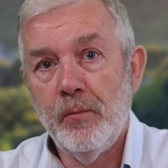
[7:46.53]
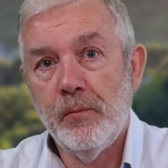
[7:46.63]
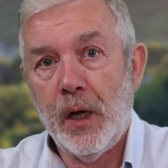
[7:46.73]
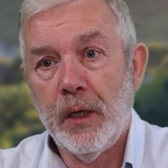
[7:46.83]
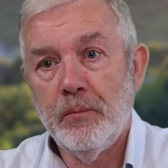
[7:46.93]

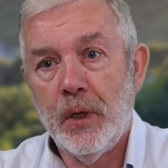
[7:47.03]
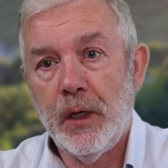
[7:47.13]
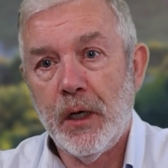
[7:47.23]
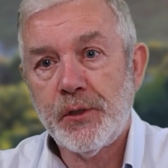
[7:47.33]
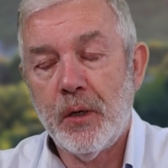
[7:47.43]
my
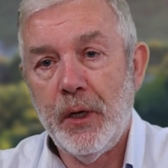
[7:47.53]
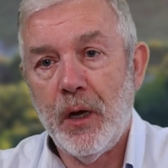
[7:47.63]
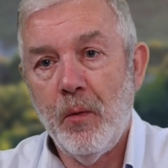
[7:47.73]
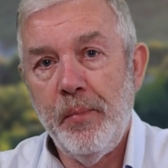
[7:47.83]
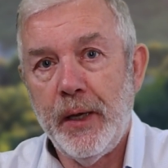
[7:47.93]
last
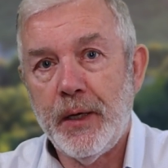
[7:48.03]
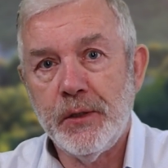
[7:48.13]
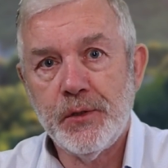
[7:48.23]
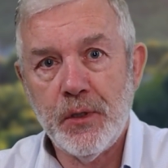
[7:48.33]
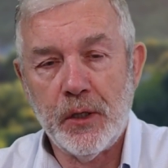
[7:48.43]
Camino a bit and